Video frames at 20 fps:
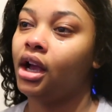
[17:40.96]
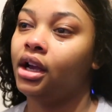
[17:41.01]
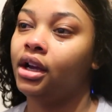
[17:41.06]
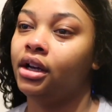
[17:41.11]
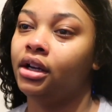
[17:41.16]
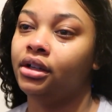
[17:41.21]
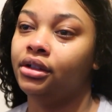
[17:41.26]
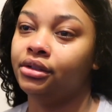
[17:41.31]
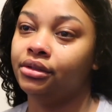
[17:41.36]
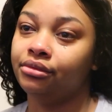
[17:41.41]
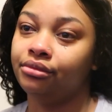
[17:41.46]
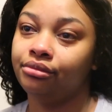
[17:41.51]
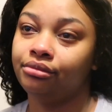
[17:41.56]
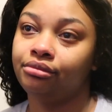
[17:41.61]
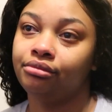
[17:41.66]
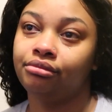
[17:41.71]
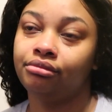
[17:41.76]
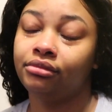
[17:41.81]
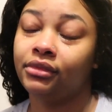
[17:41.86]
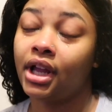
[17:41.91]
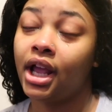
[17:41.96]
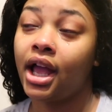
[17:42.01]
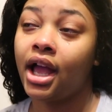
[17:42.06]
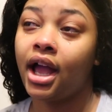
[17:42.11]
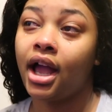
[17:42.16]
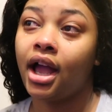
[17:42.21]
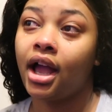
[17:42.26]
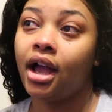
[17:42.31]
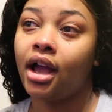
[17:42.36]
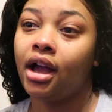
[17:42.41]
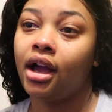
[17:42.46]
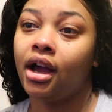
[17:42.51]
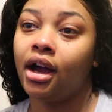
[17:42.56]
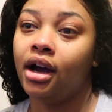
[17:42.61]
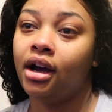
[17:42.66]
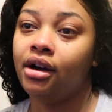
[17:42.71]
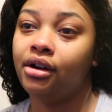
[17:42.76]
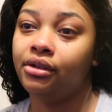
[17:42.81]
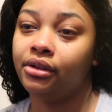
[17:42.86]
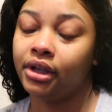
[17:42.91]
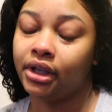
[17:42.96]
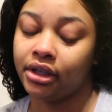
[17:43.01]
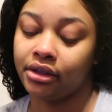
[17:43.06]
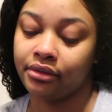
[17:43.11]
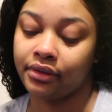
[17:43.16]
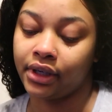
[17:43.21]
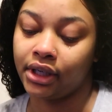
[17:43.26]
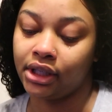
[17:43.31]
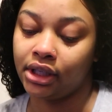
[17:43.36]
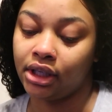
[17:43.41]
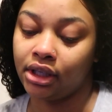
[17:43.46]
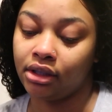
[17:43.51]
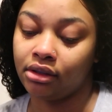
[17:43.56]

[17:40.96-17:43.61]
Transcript: on. I don't care right